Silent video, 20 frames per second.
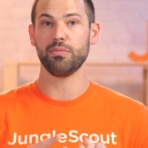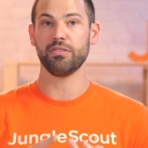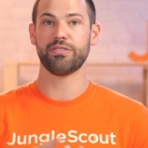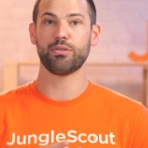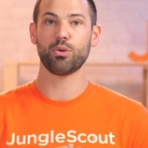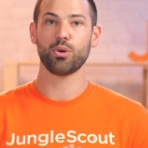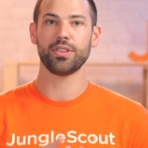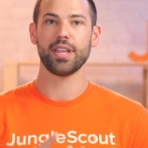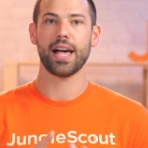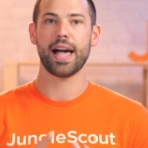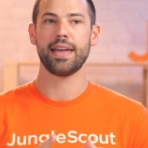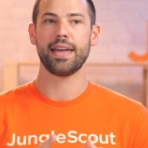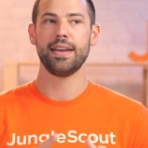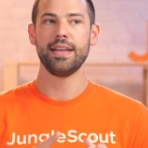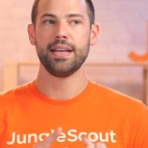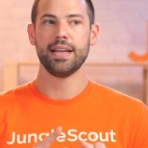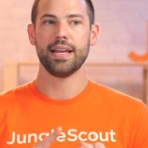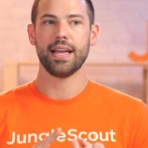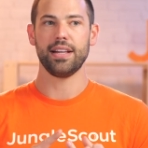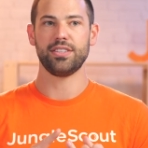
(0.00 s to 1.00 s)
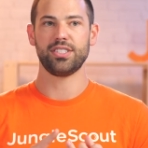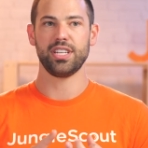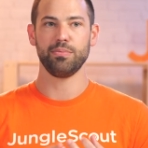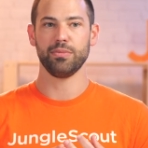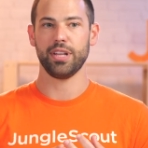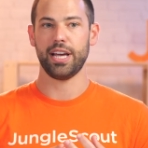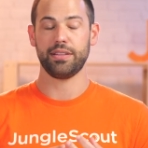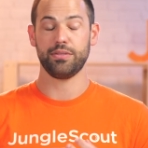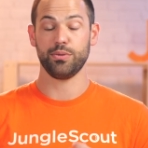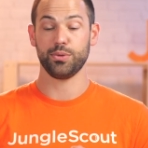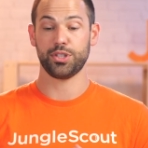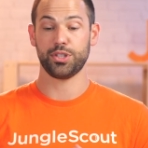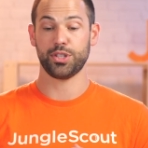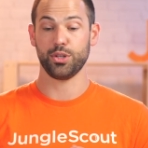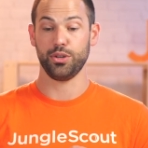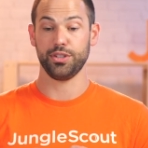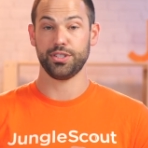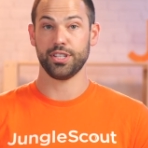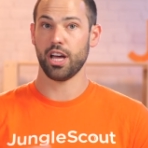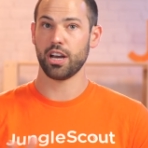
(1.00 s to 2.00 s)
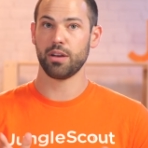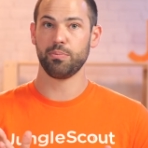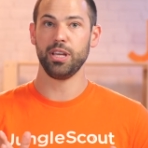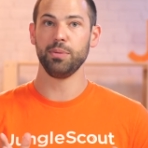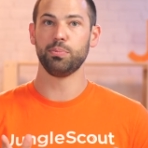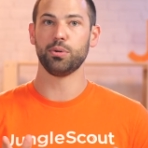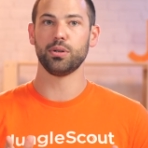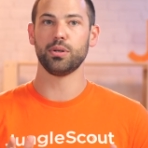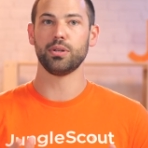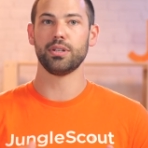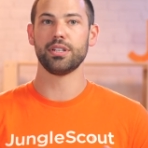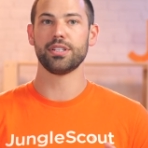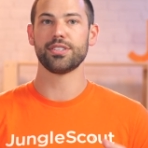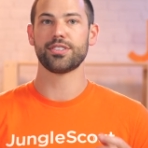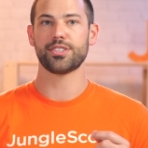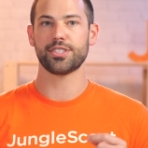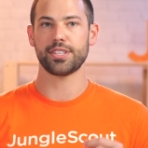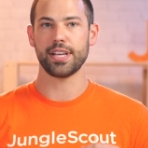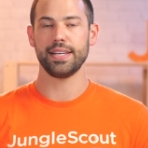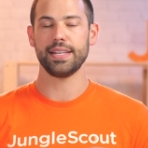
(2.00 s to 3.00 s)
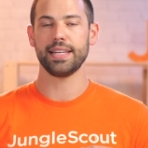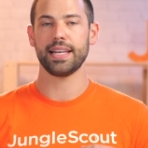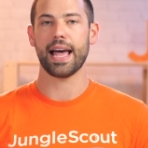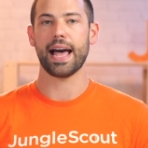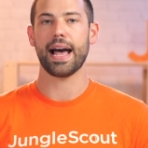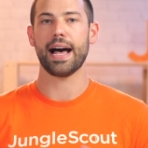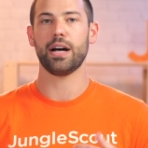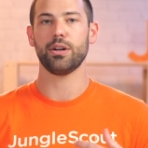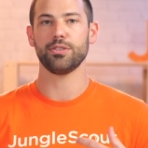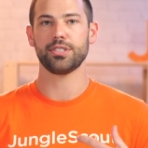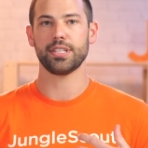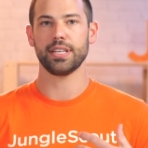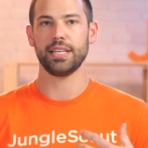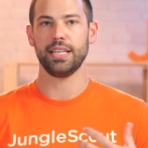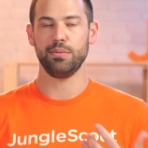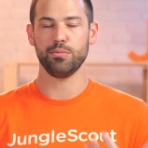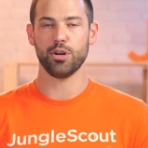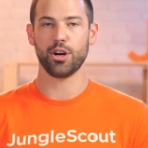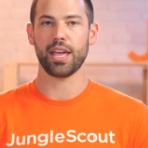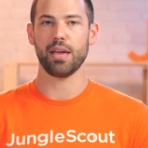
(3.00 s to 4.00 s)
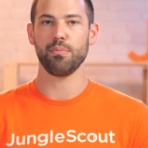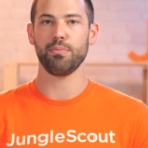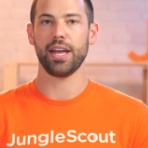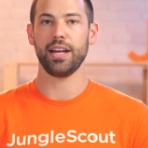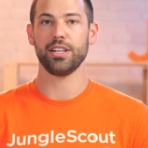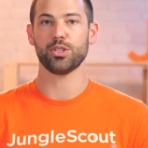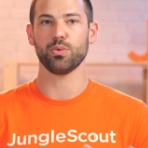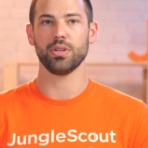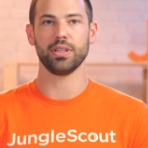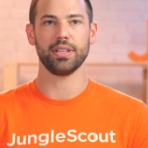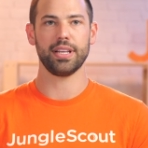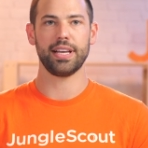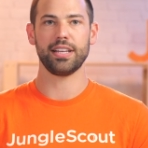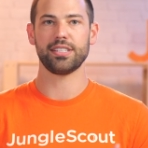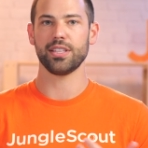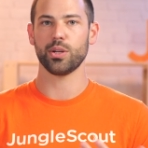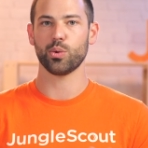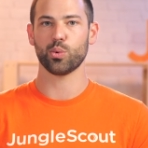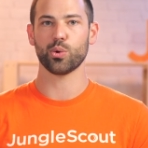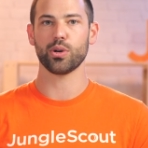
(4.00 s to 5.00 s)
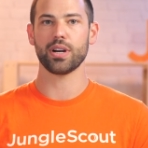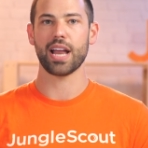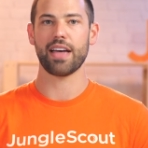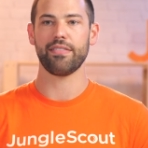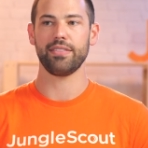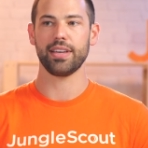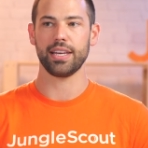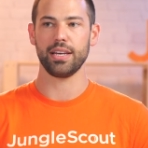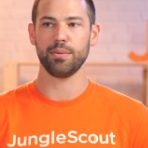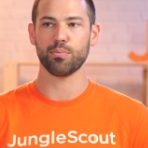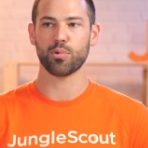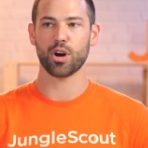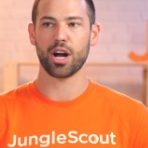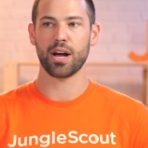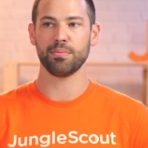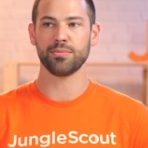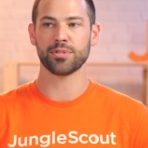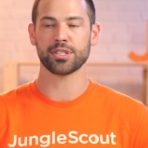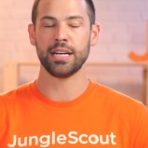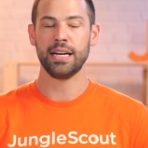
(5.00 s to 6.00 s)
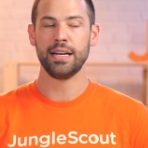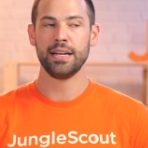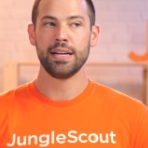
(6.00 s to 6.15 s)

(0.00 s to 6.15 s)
Before that, it seemed like there were still a ton of people sending out email campaigns with links and they weren't having any problems.